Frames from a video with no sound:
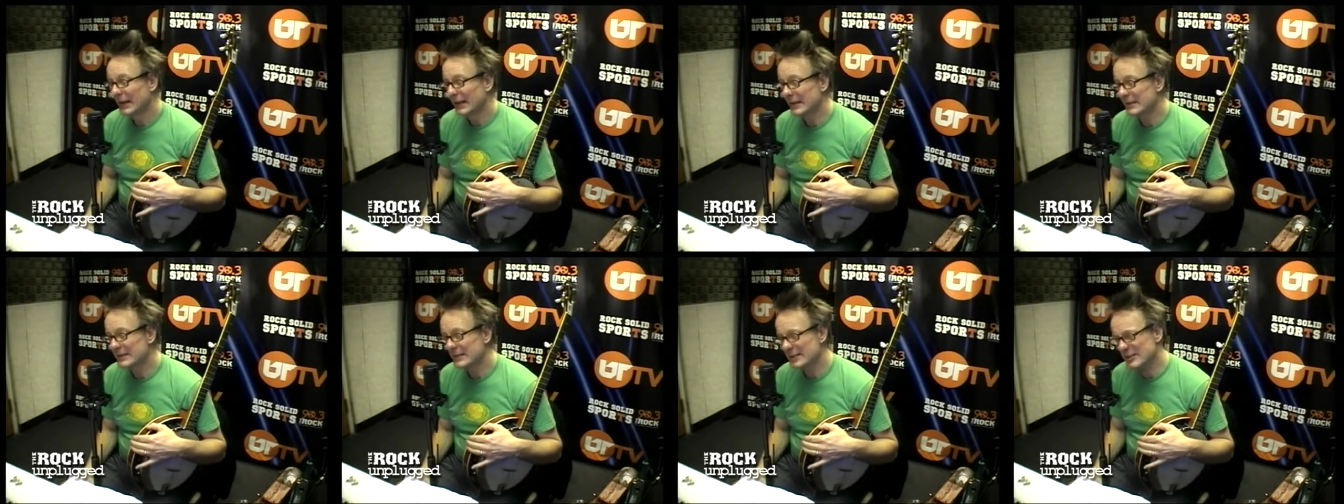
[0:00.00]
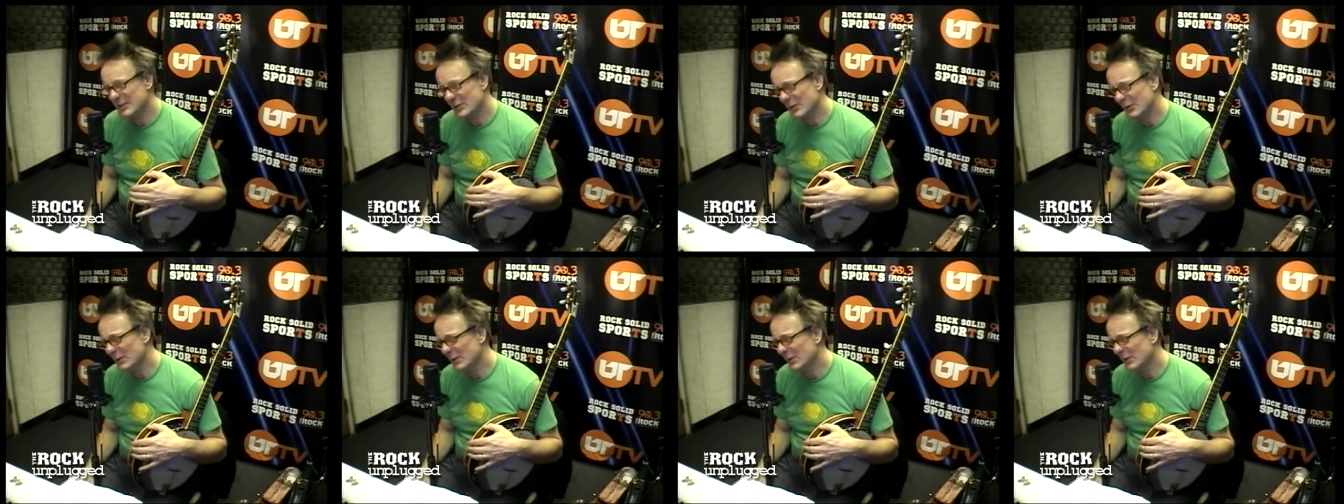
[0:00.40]
And it's just
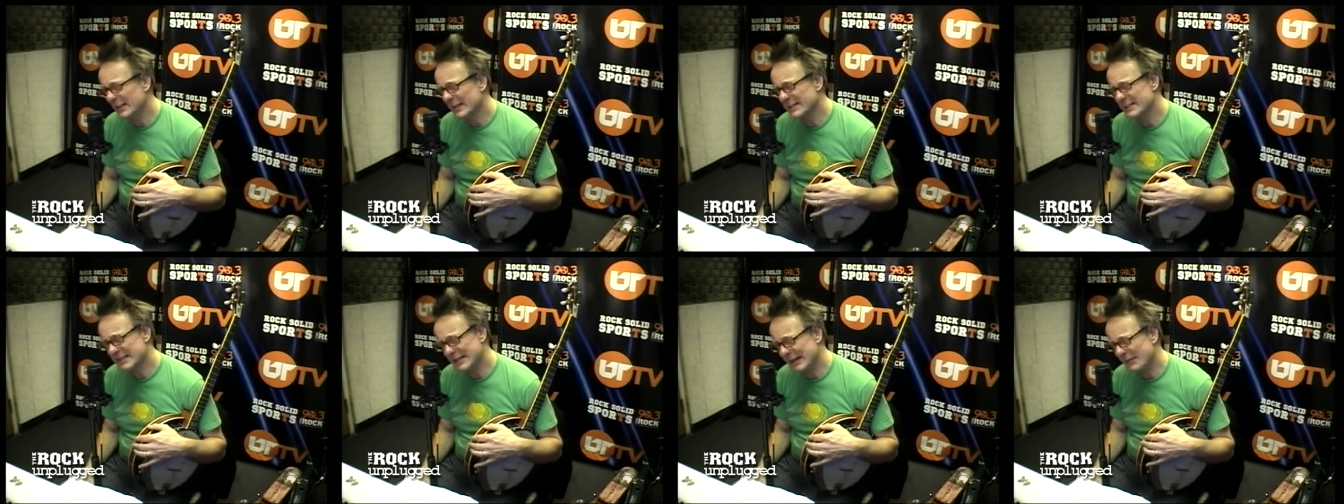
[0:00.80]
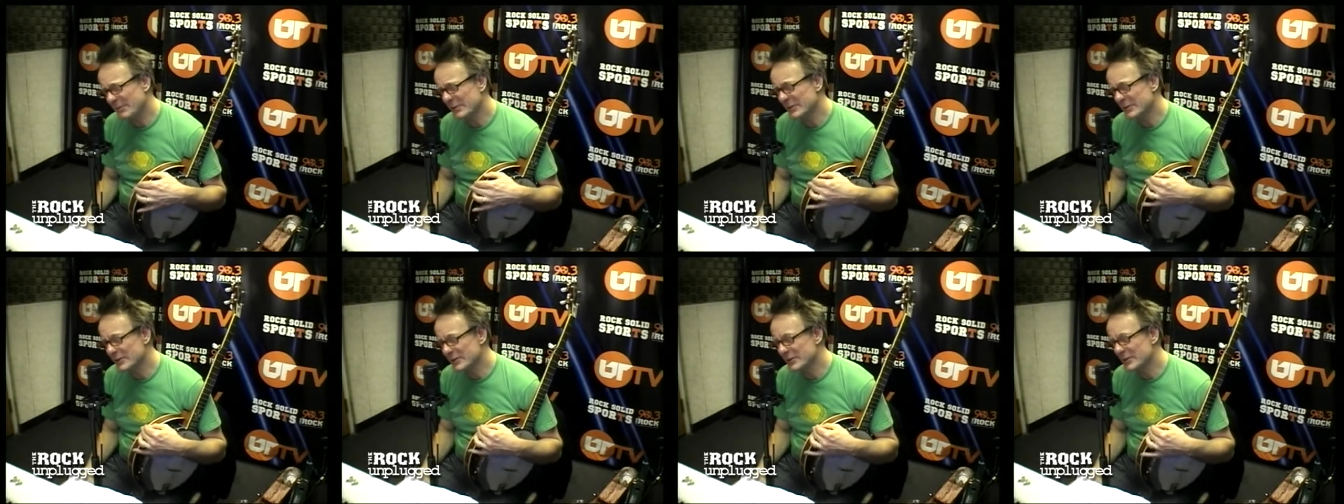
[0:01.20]
so cool. Like,
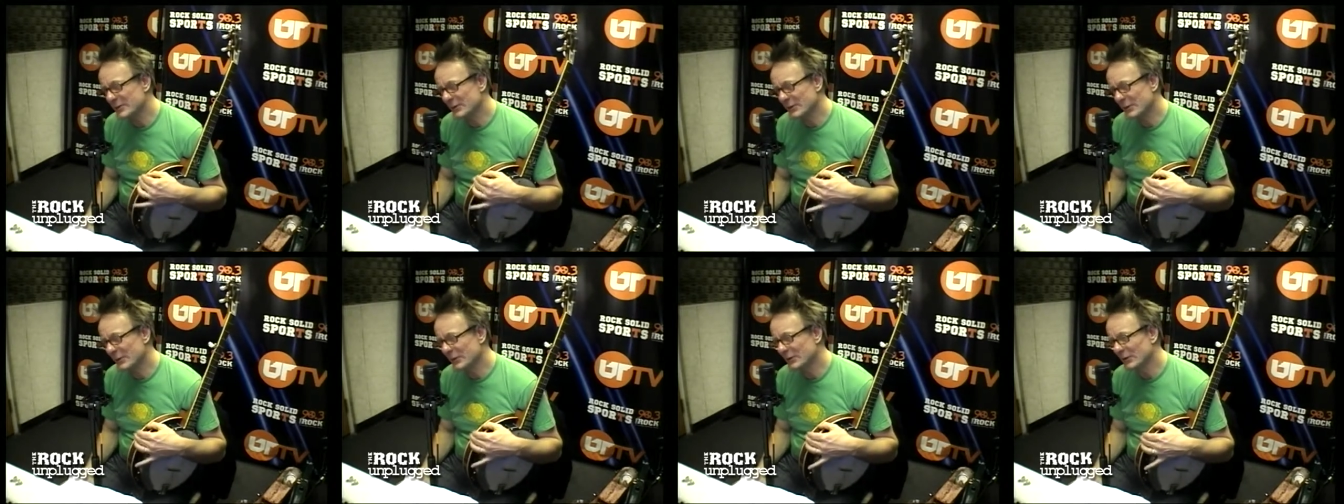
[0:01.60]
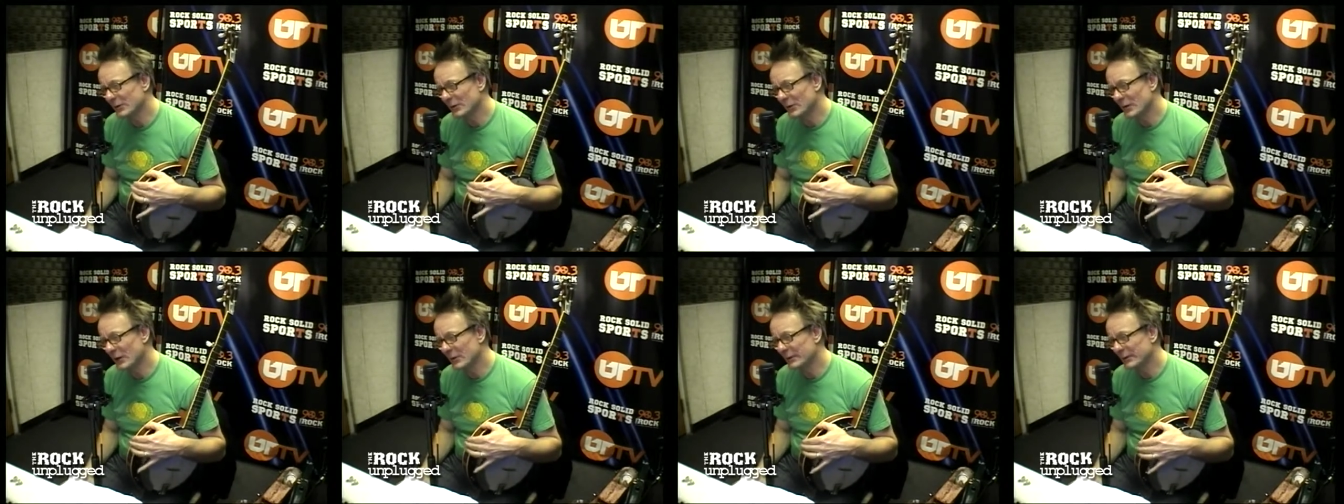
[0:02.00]
samples are so cool to
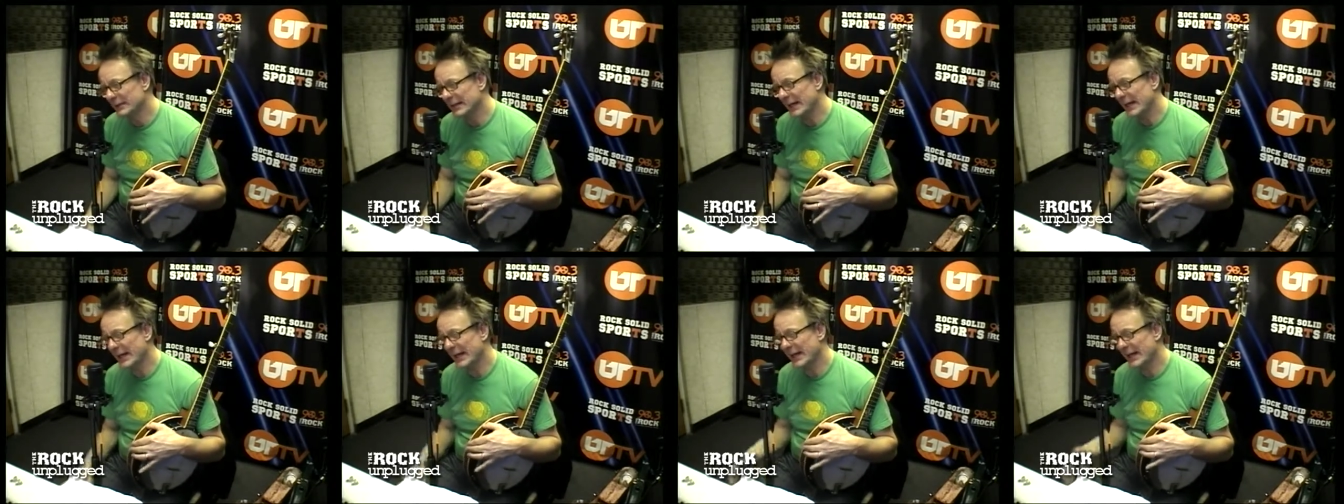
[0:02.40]
work with that.